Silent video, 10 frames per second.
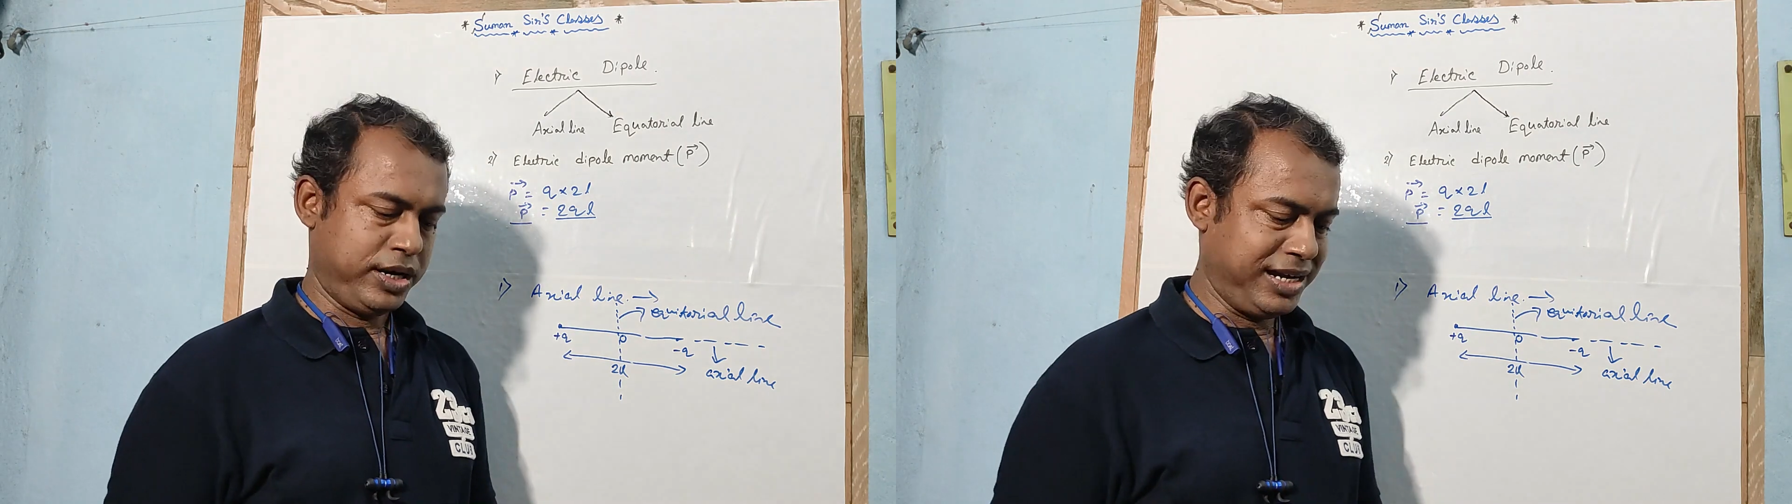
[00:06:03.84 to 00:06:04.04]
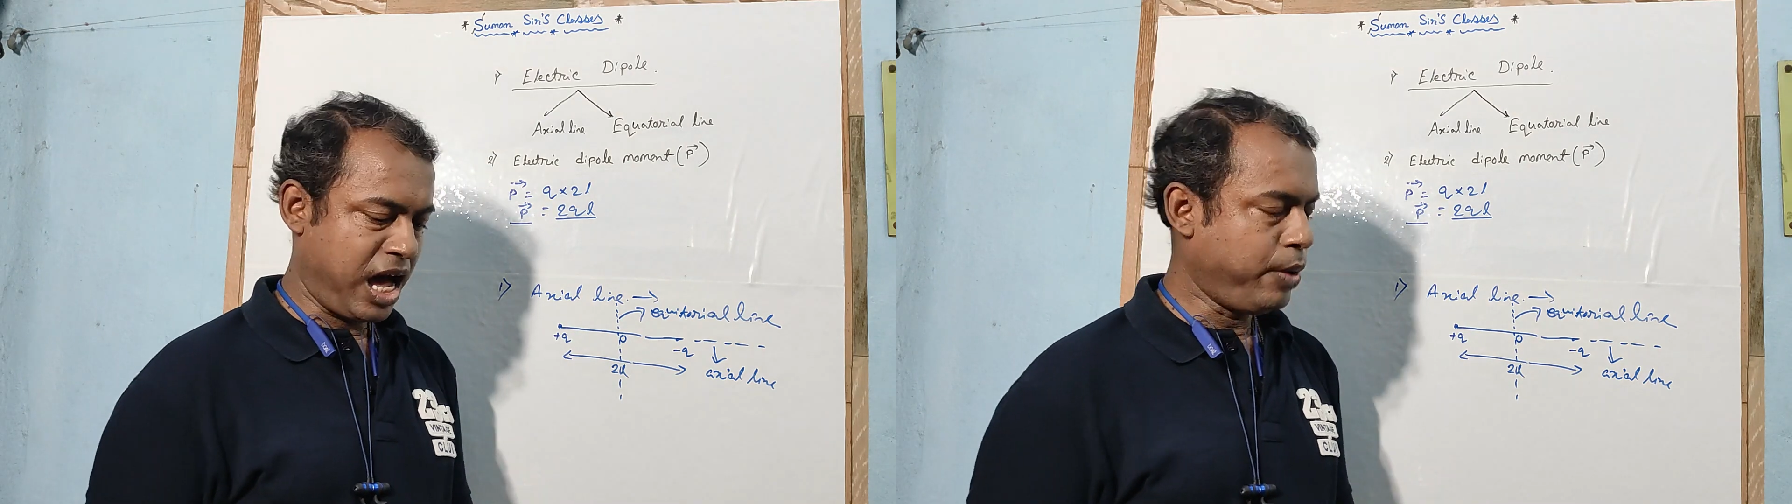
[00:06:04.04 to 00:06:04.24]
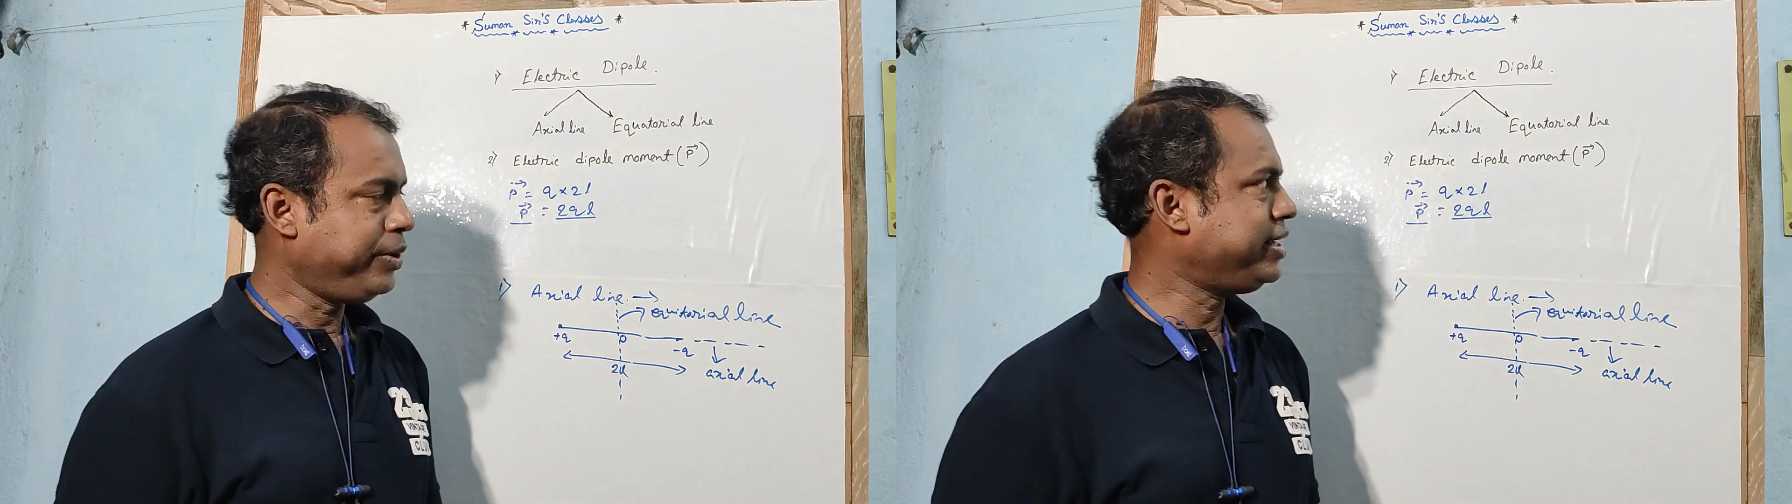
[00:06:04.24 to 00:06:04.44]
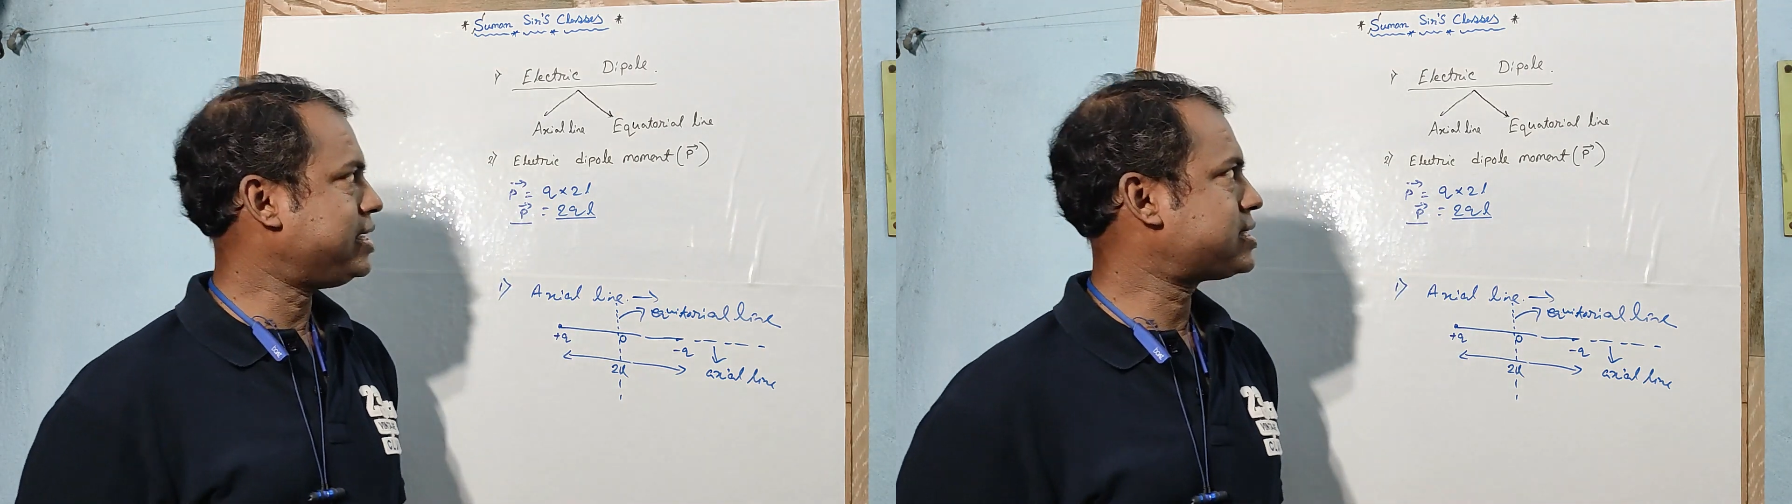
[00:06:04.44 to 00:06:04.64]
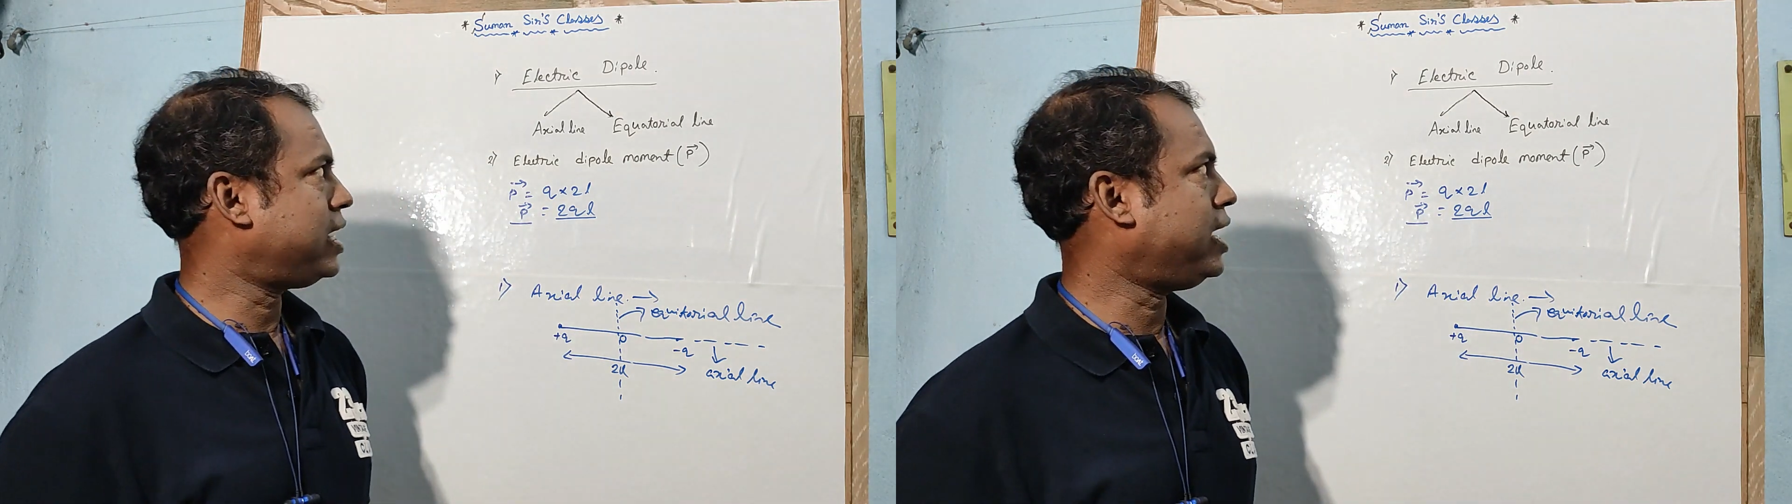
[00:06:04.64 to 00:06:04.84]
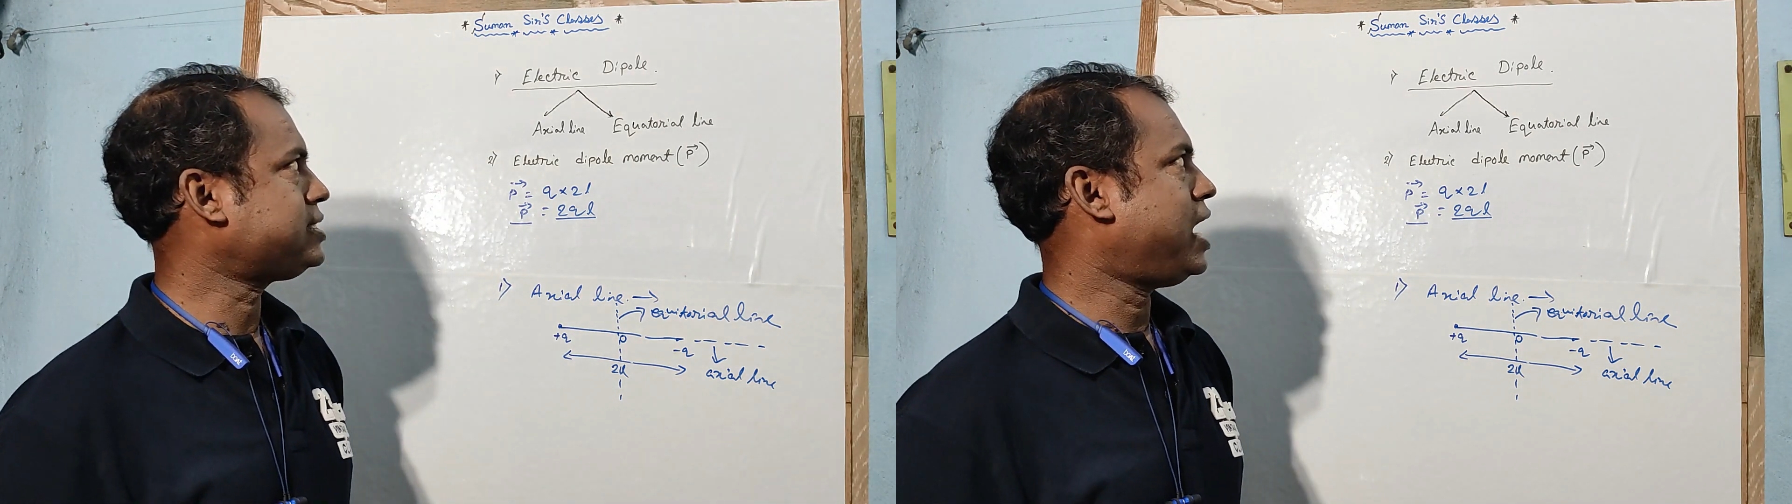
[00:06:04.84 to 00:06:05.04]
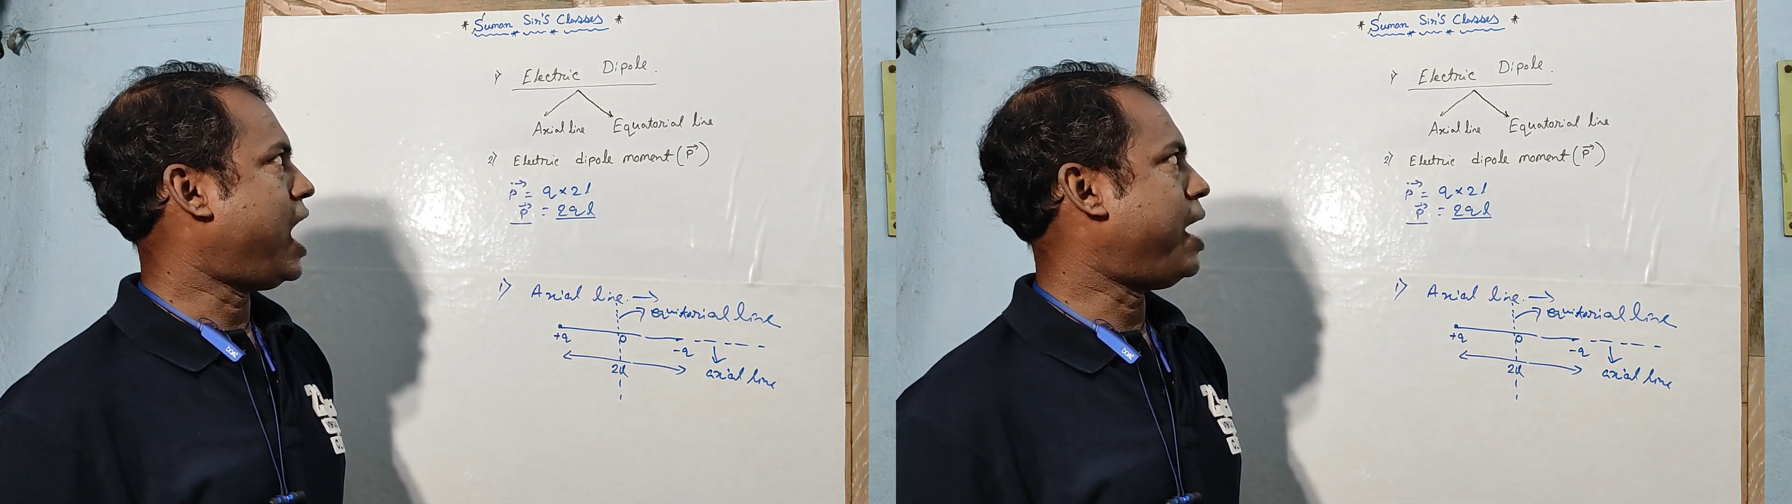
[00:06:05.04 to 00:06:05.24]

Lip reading: Now we discuss